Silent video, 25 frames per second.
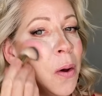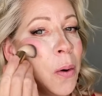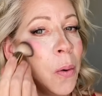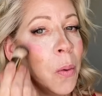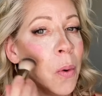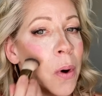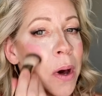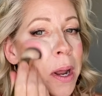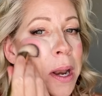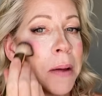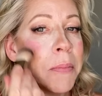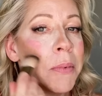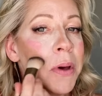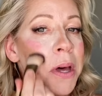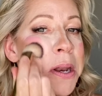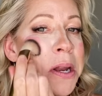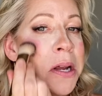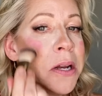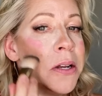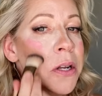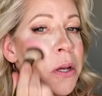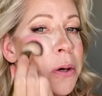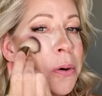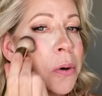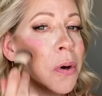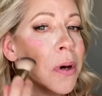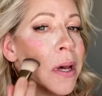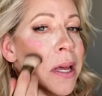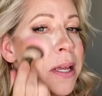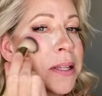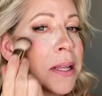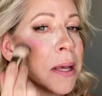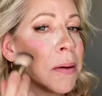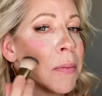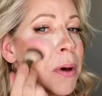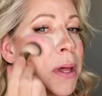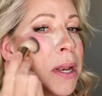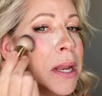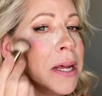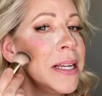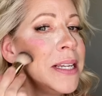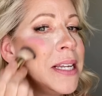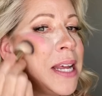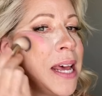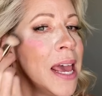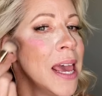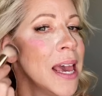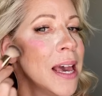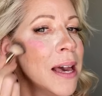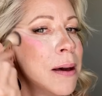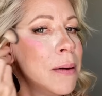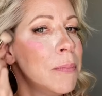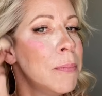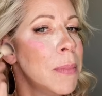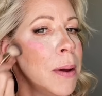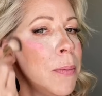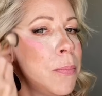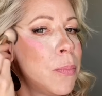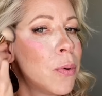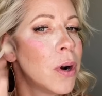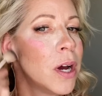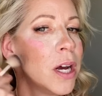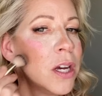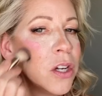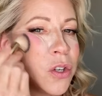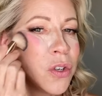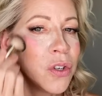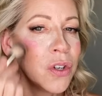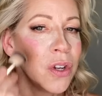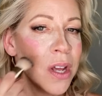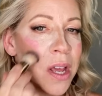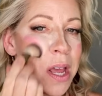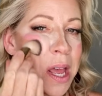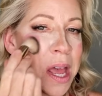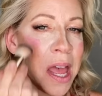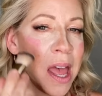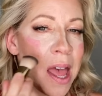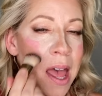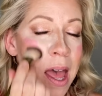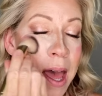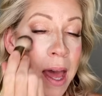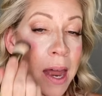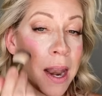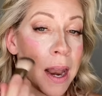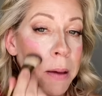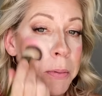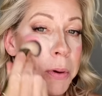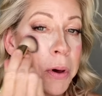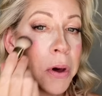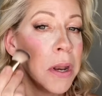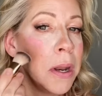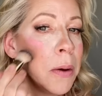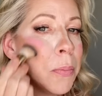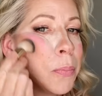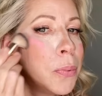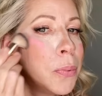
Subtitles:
what I'm gonna do is I'm gonna take my brush and I'm gonna